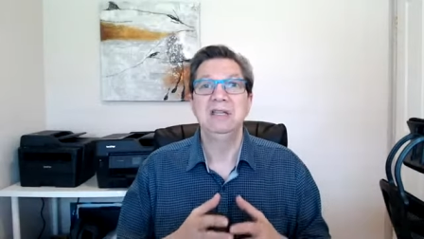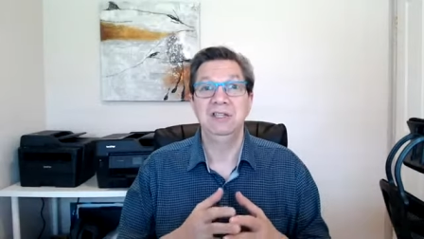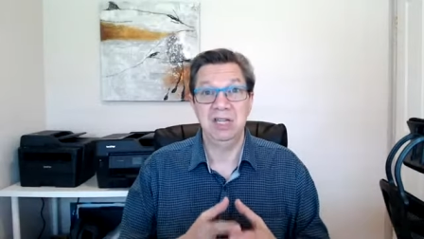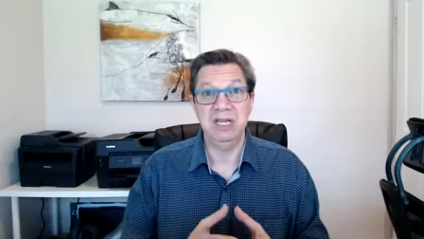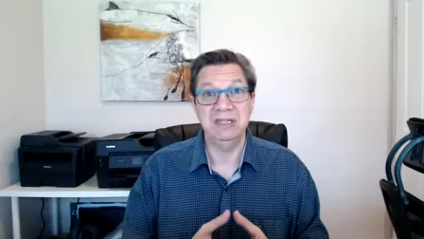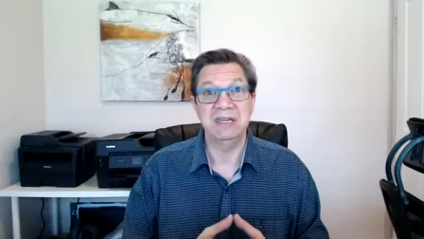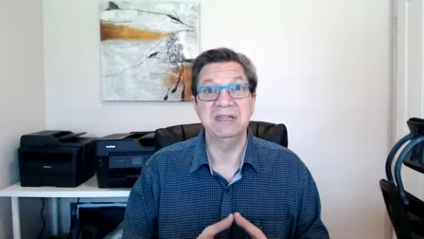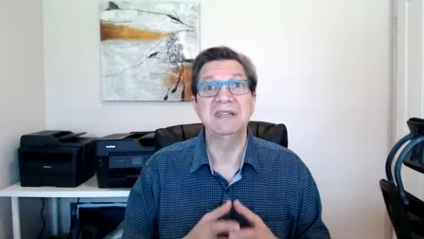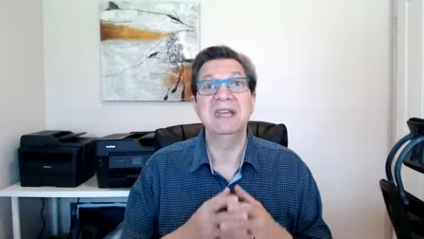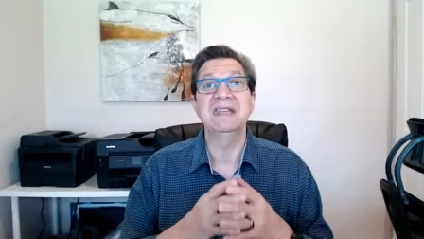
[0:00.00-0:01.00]

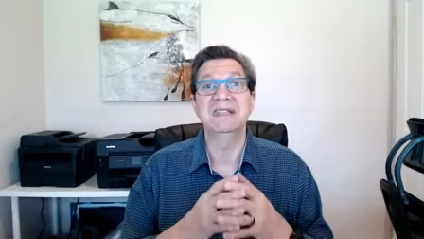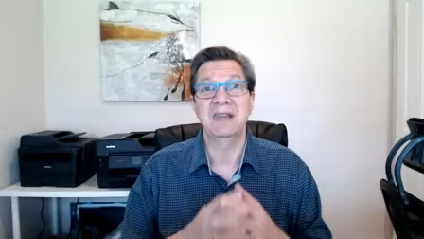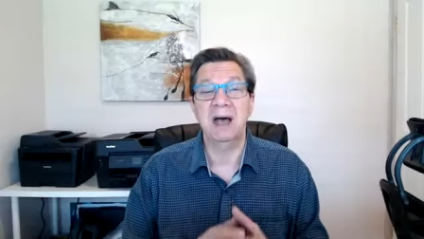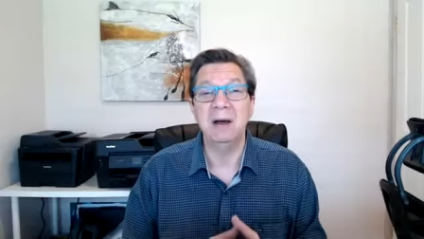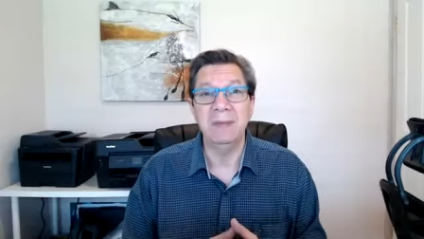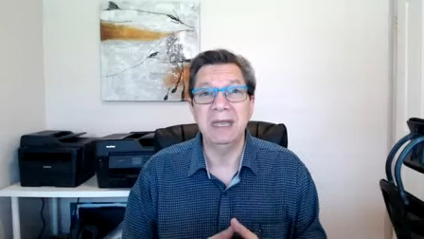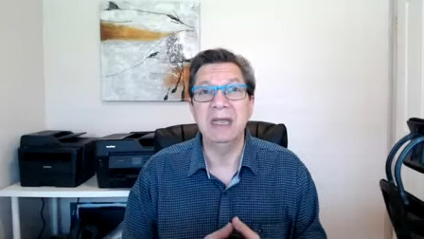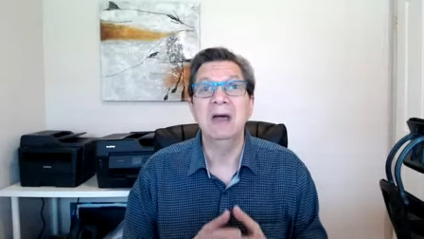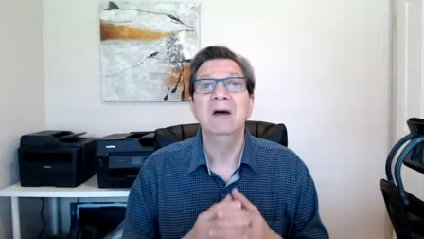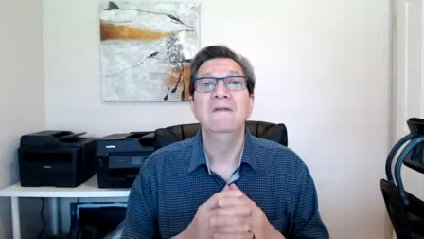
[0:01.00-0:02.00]
Jesus is
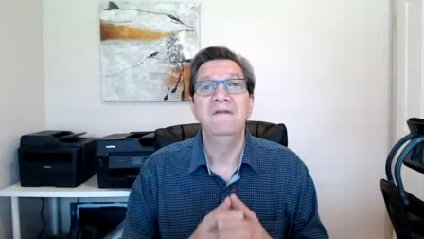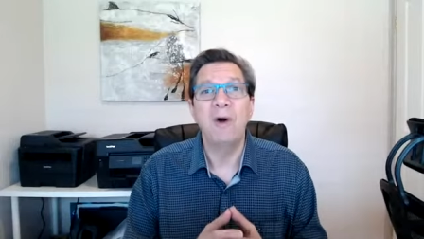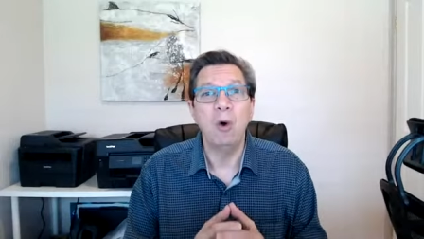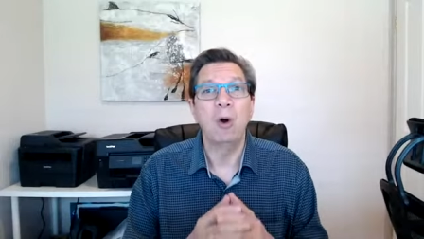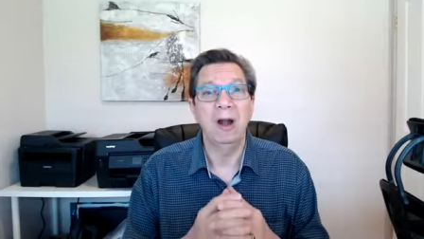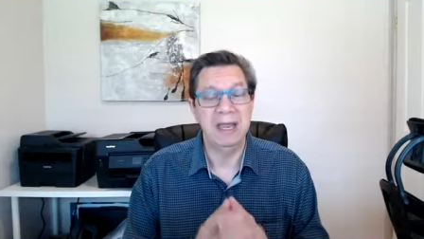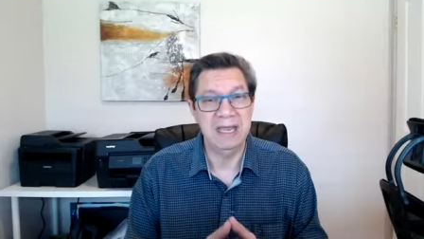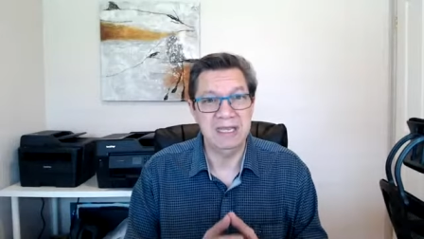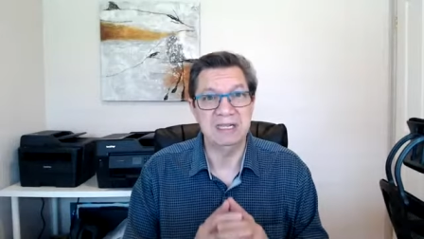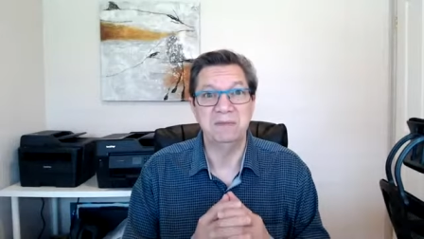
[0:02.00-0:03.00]
coming for
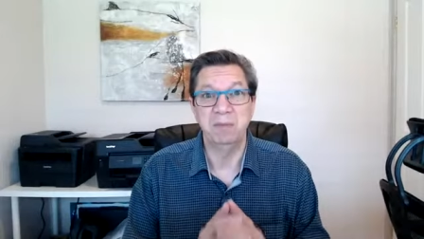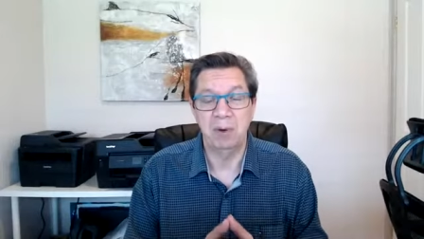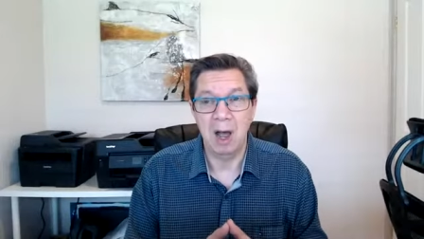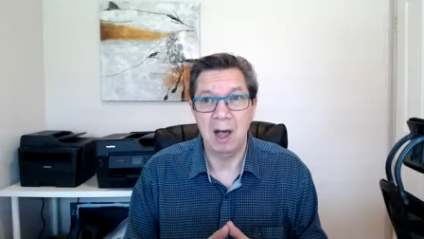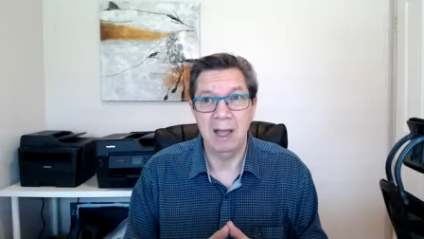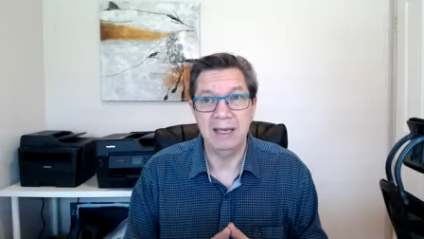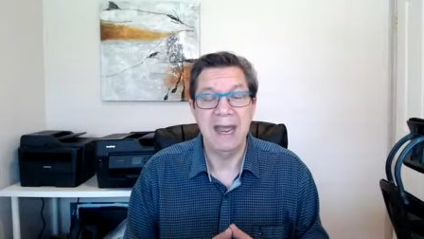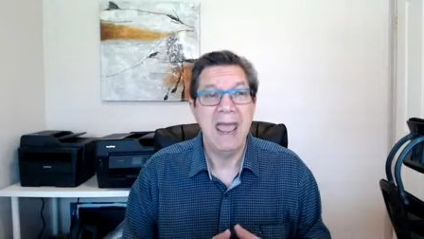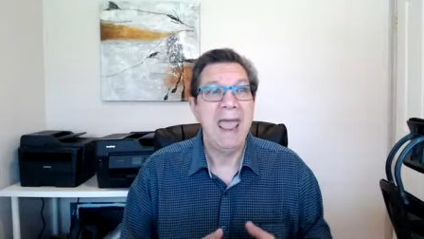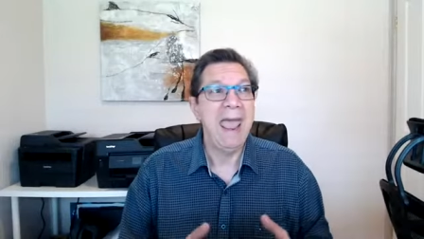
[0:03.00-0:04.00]
his bride.
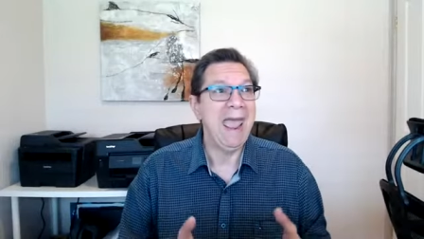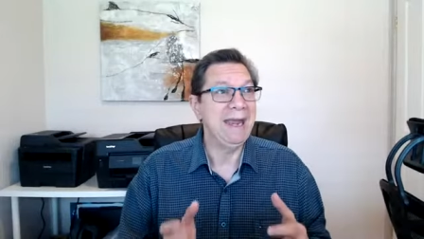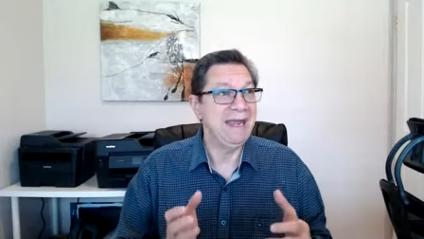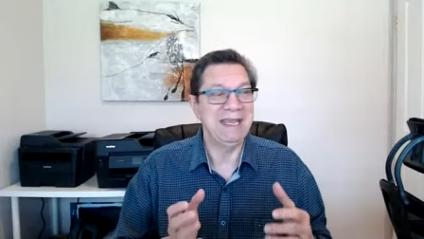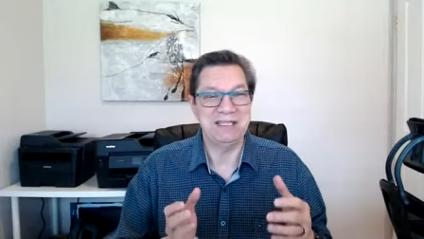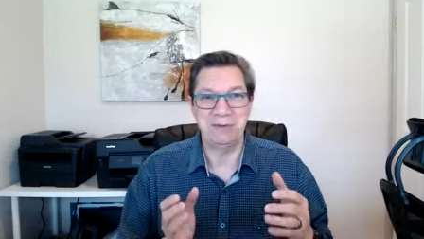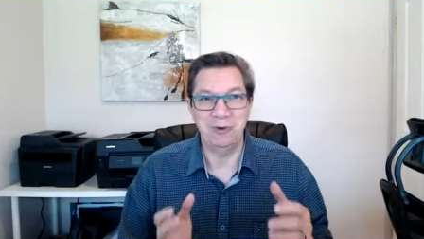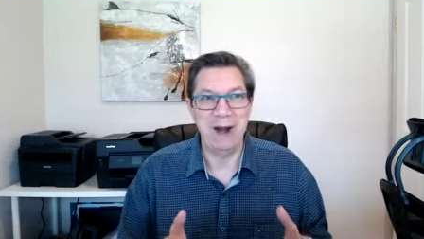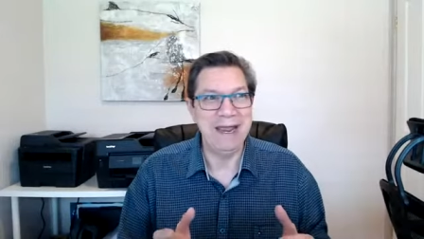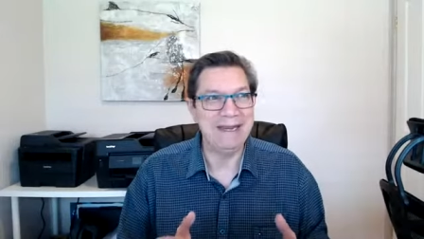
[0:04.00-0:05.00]
And it's
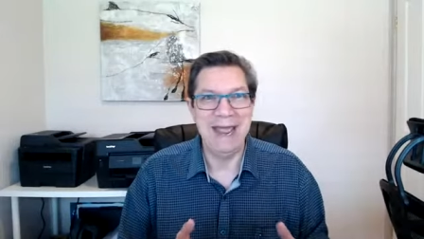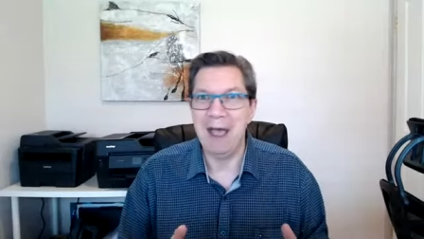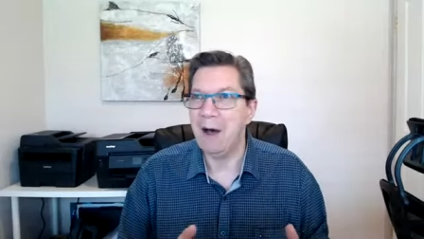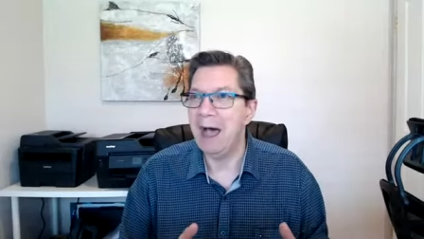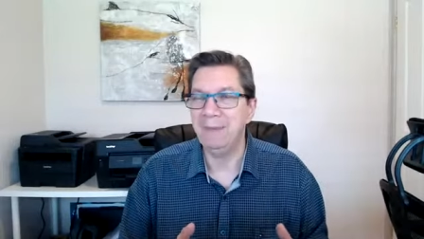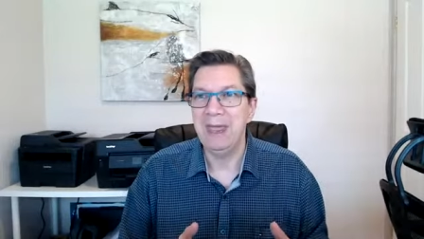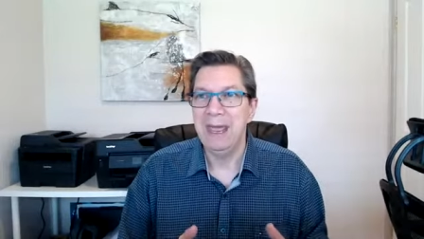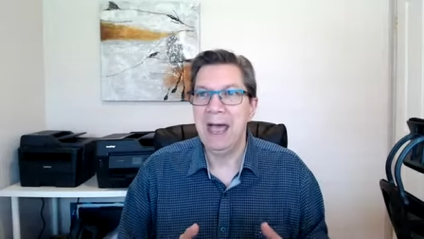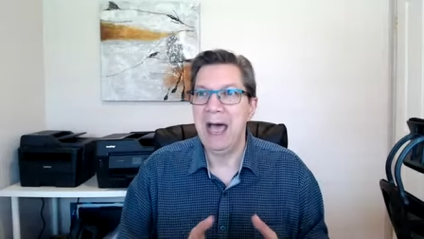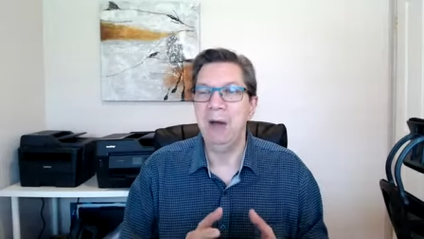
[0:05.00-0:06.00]
right now. I'm
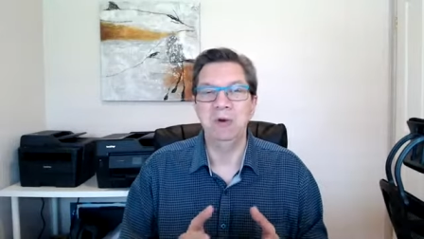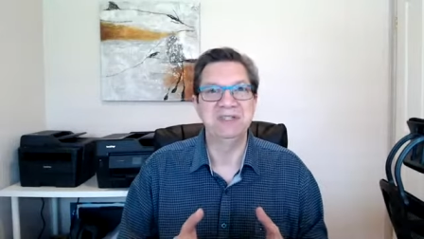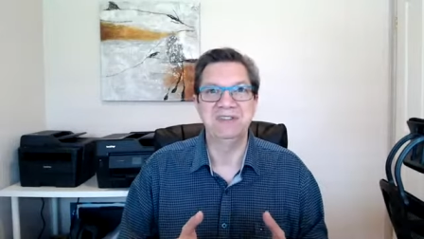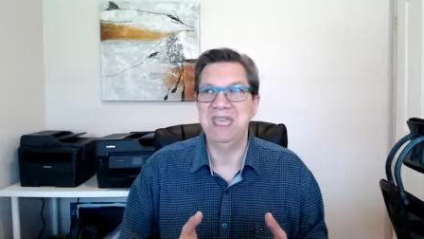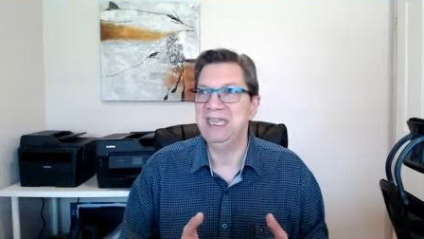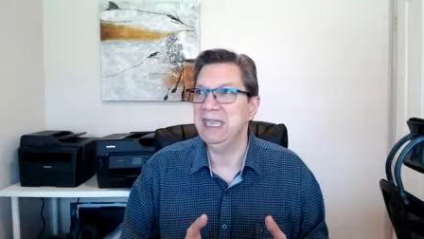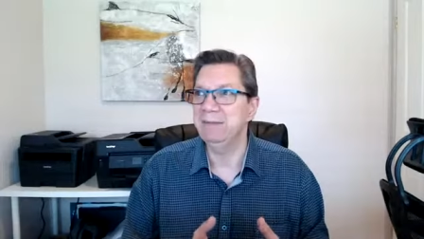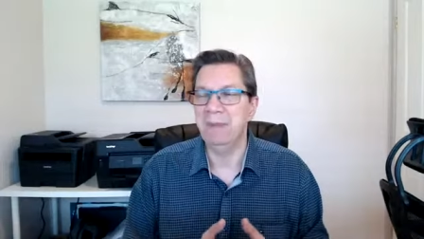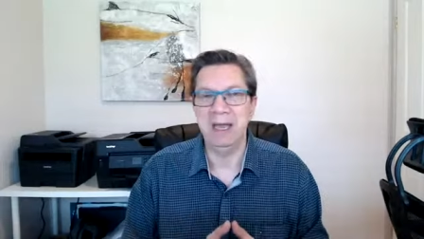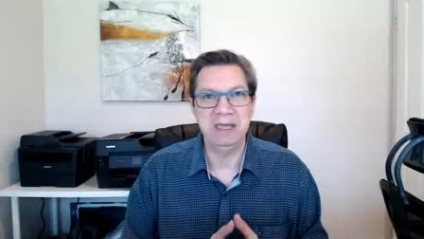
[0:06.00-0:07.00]
I was thinking,
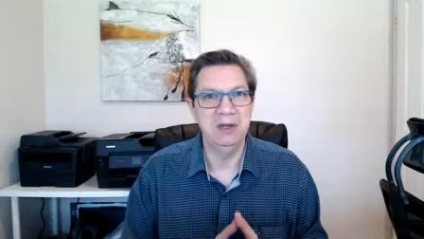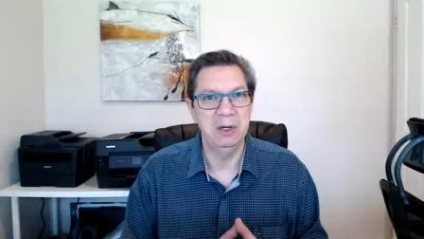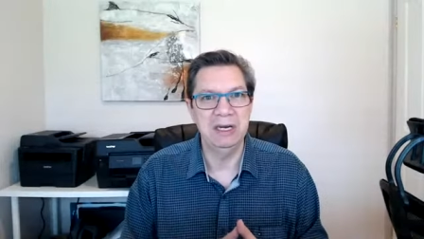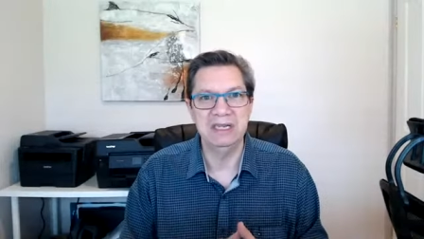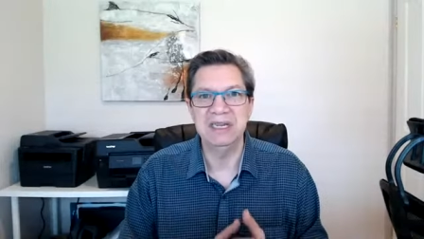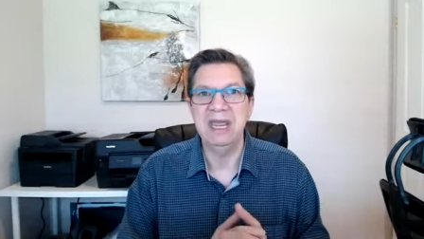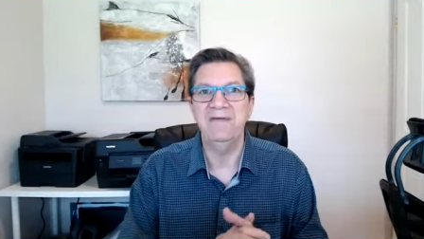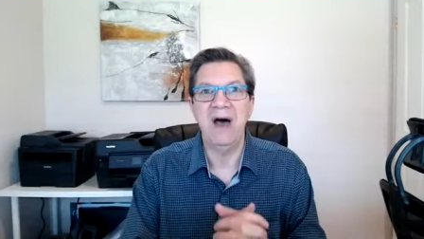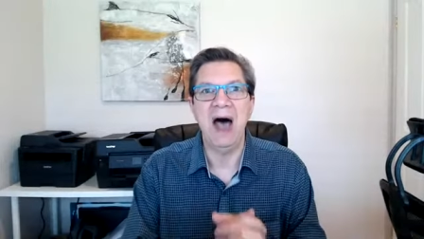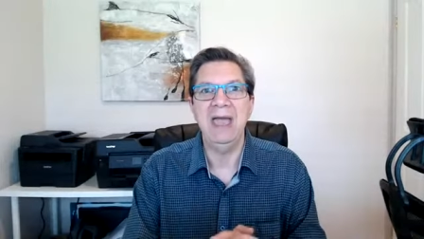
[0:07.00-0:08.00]
my goodness,
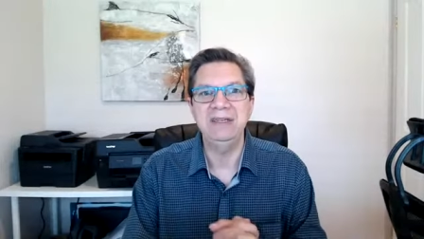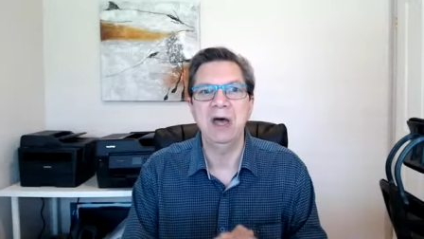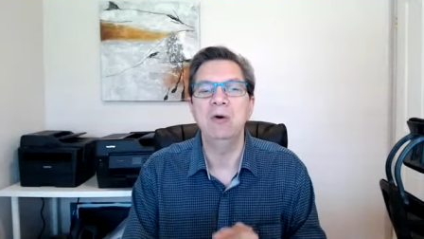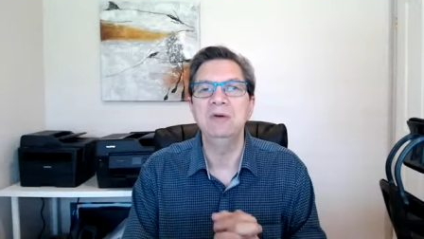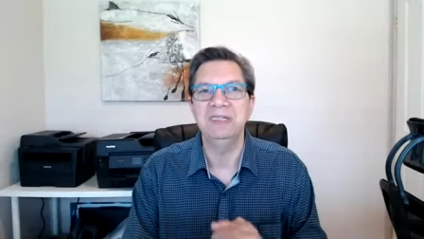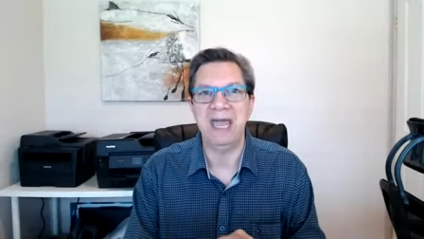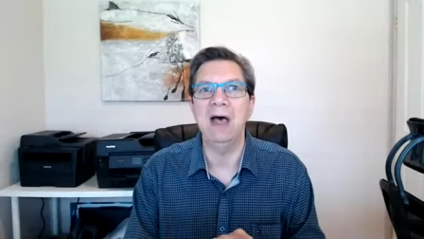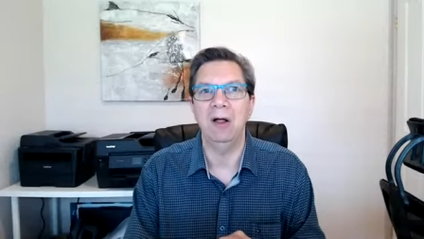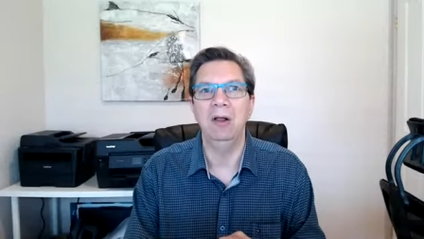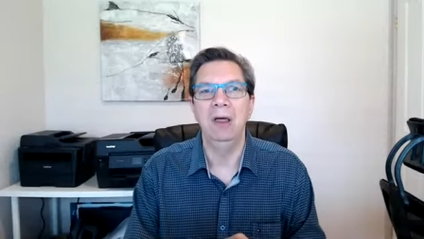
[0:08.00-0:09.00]
if I don't
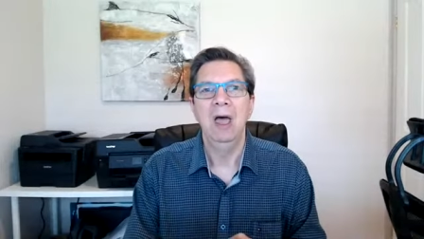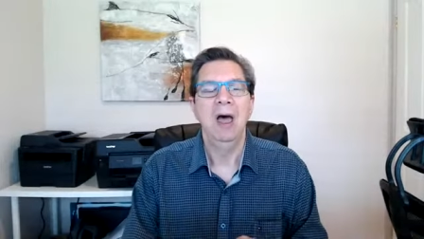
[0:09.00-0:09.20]
tell